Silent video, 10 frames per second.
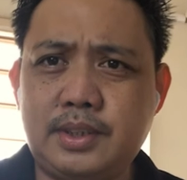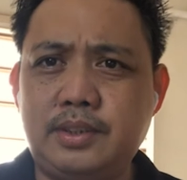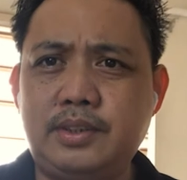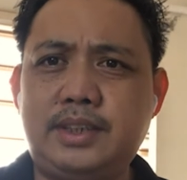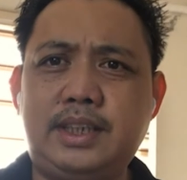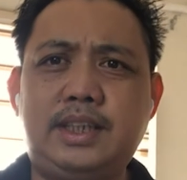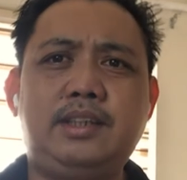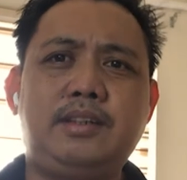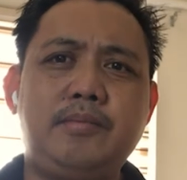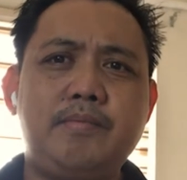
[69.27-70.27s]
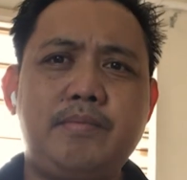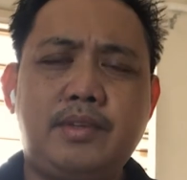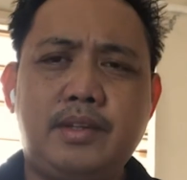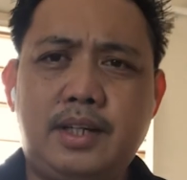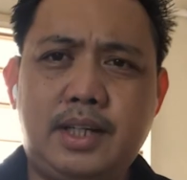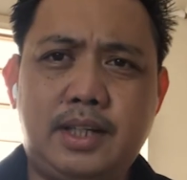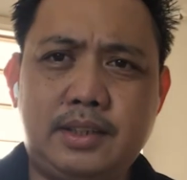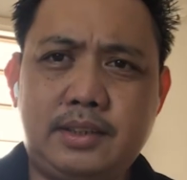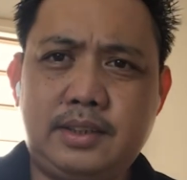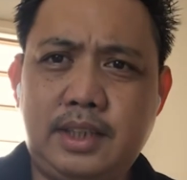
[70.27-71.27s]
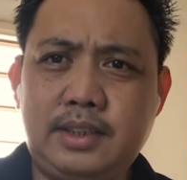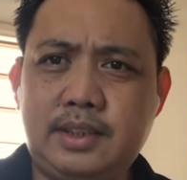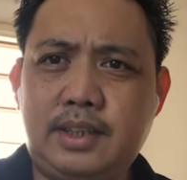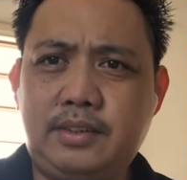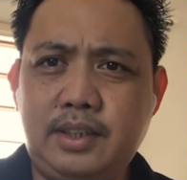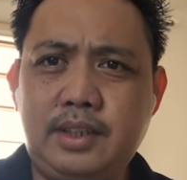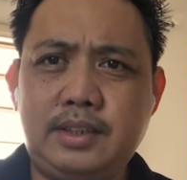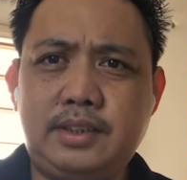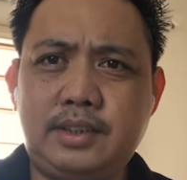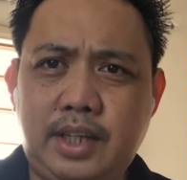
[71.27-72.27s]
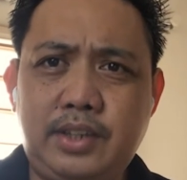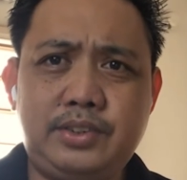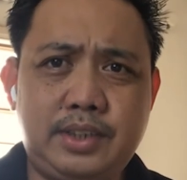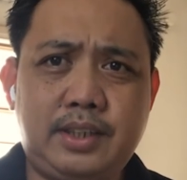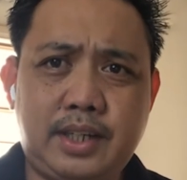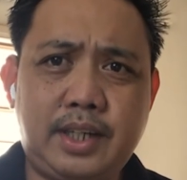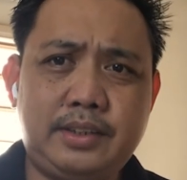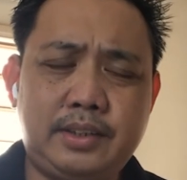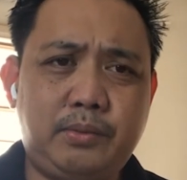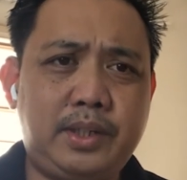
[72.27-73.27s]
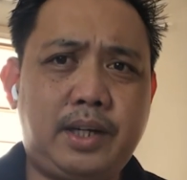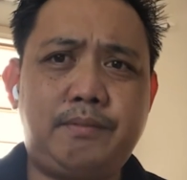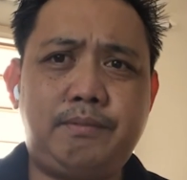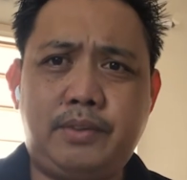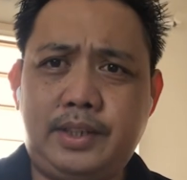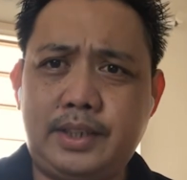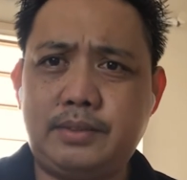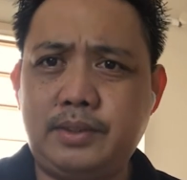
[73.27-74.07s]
So you see, things are really changing right now. We are forced.